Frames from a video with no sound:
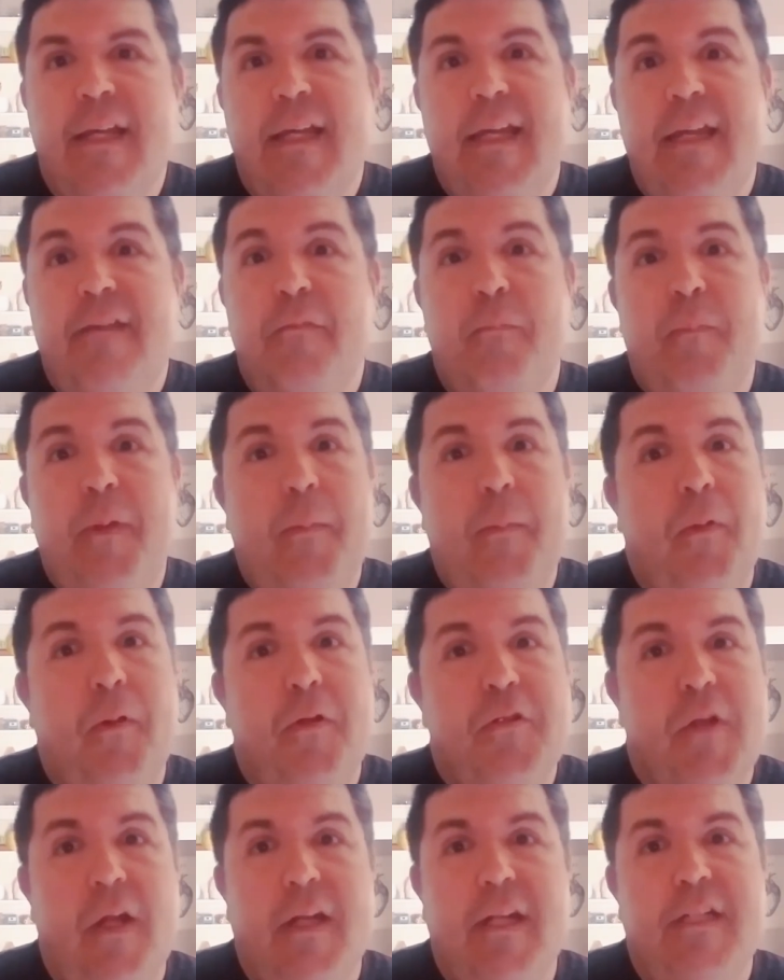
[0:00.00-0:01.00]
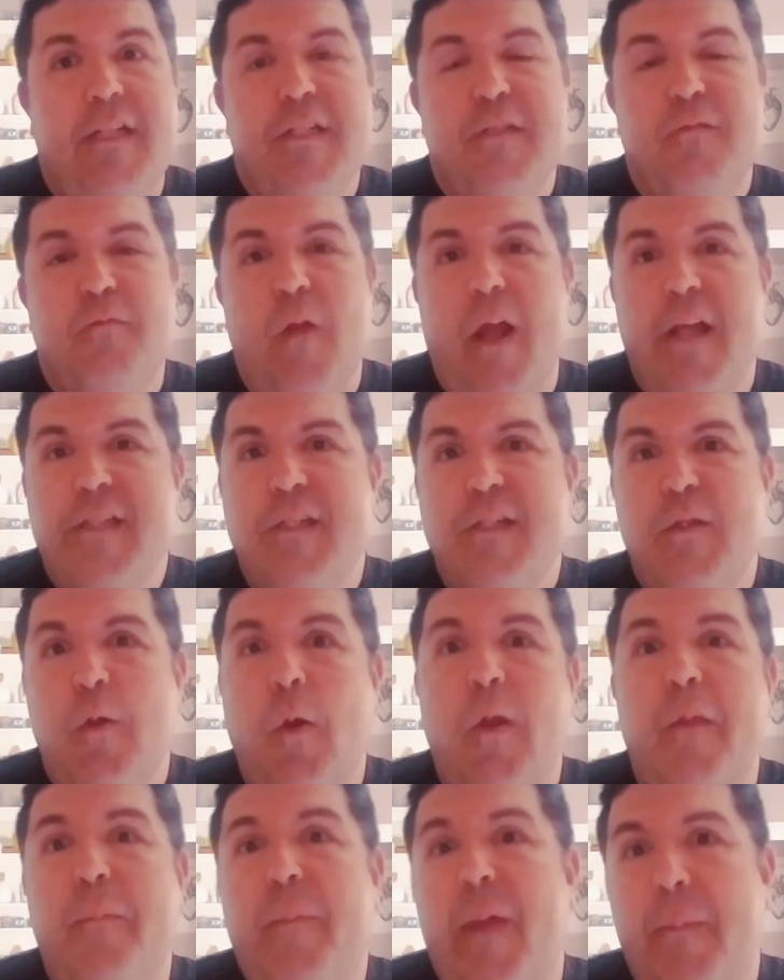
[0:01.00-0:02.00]
even people are trying to just ration
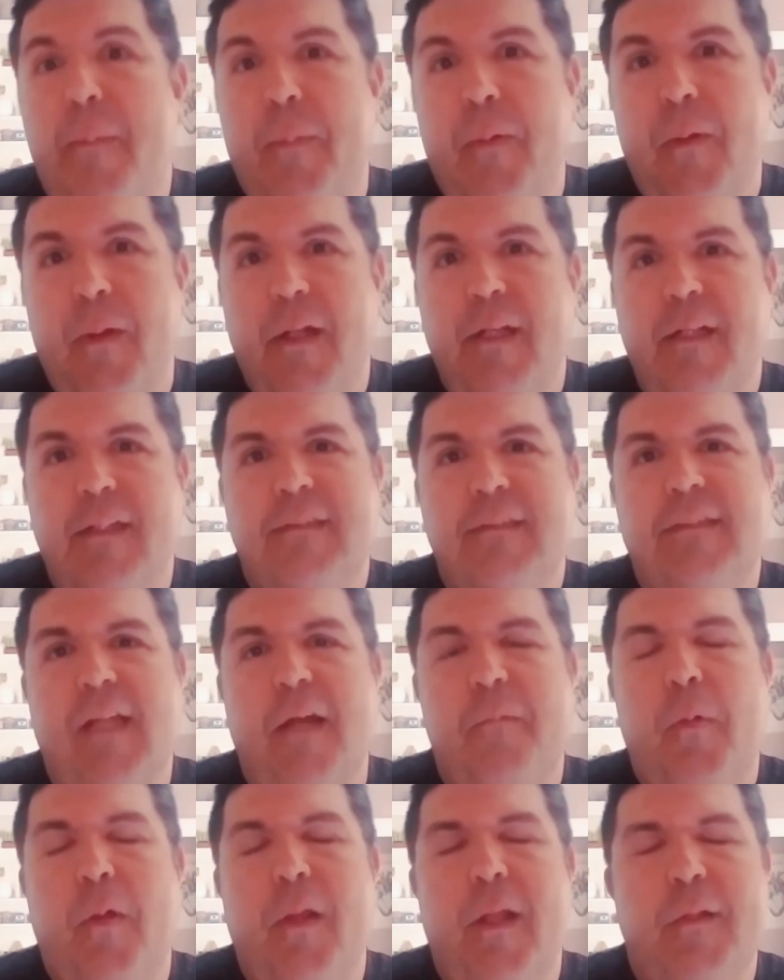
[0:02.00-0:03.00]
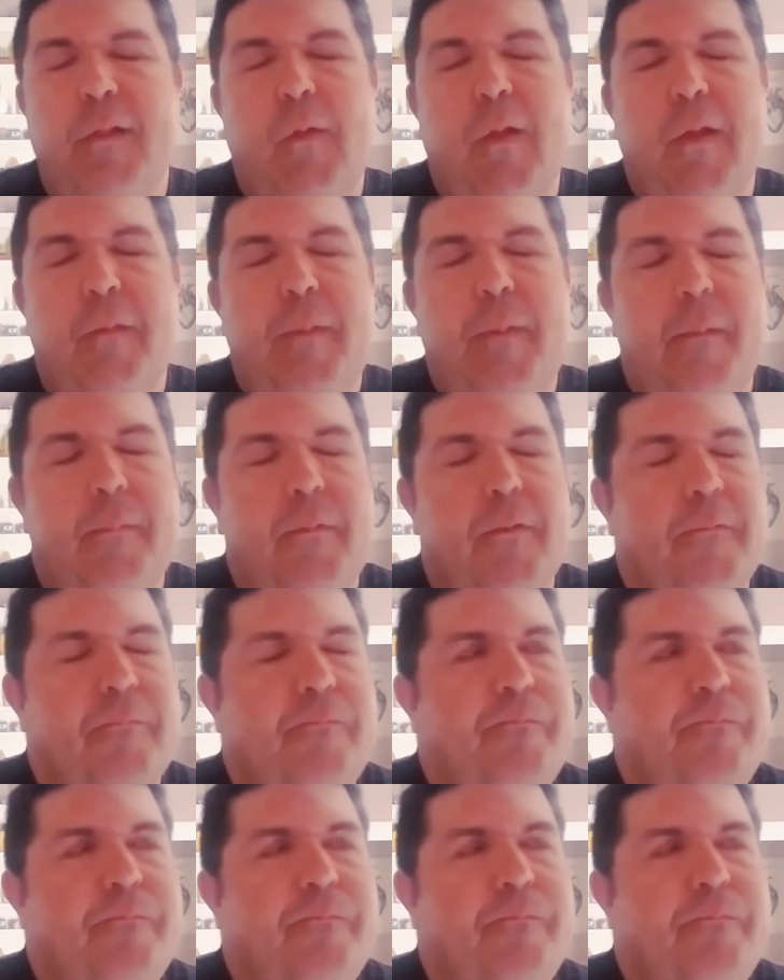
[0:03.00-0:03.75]
toilet paper and stockpile on toilet paper.